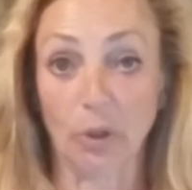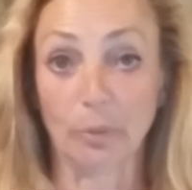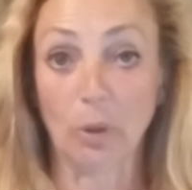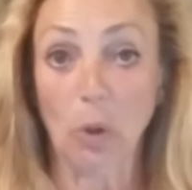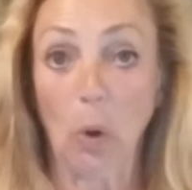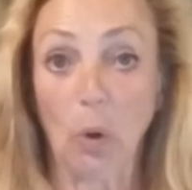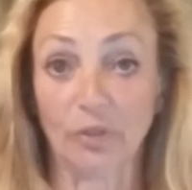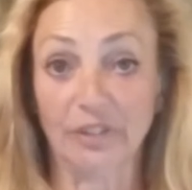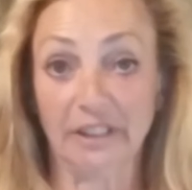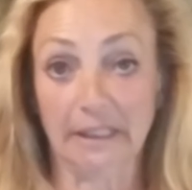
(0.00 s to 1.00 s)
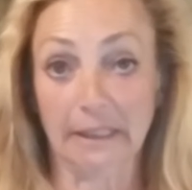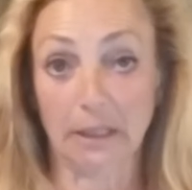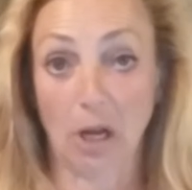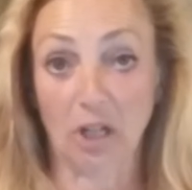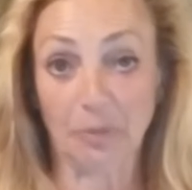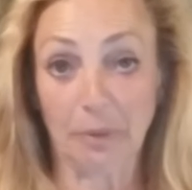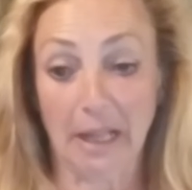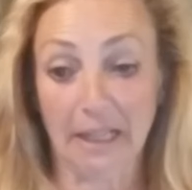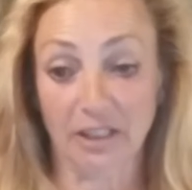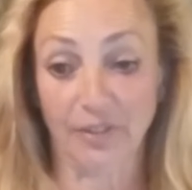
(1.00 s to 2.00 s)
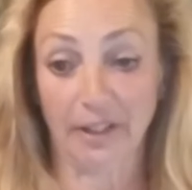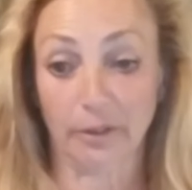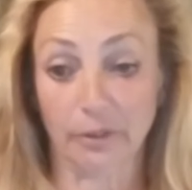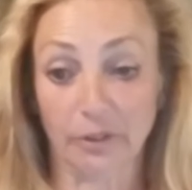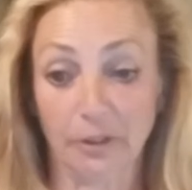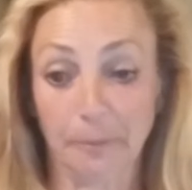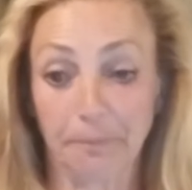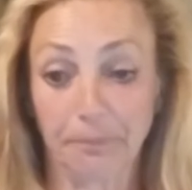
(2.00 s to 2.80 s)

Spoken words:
home or visiting hospitalized veterans.